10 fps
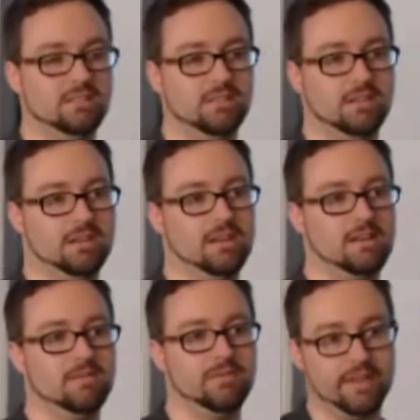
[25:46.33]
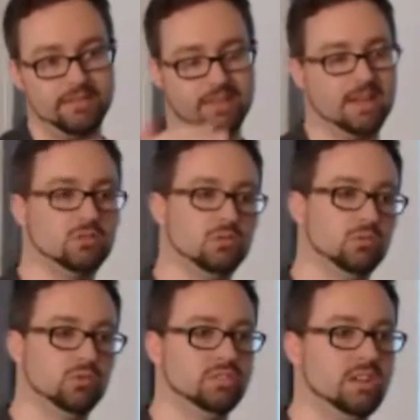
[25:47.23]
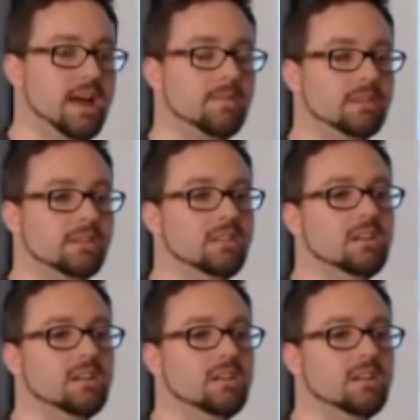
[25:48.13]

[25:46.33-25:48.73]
vet the actual rules that are happening.